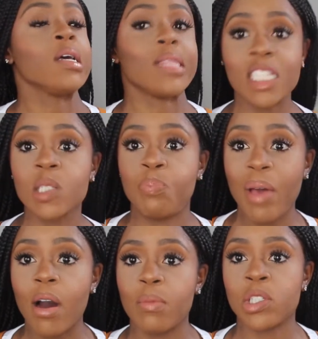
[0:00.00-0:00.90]
This is
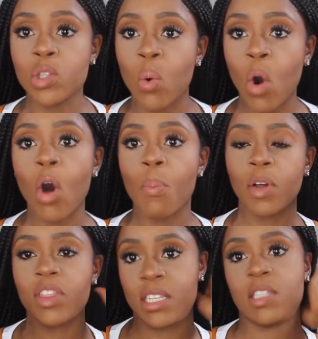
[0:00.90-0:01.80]
better. I'm still hot,
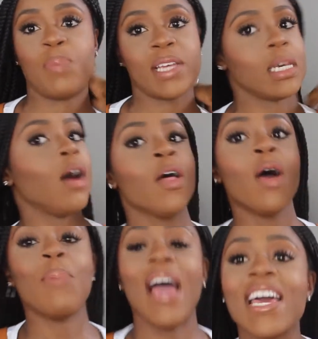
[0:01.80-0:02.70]
but this is better.
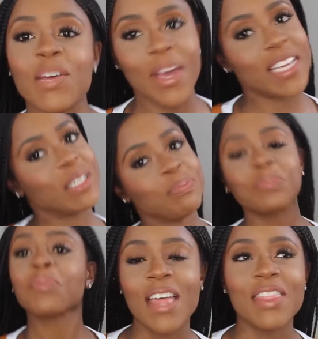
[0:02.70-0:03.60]
But anyways,
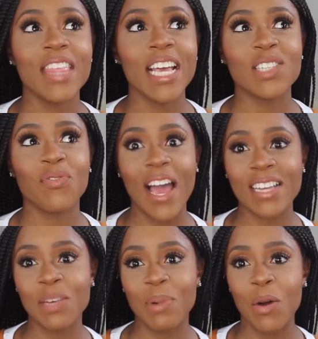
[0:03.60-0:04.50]
next
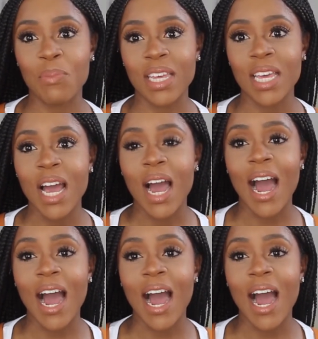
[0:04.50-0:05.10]
fact about me.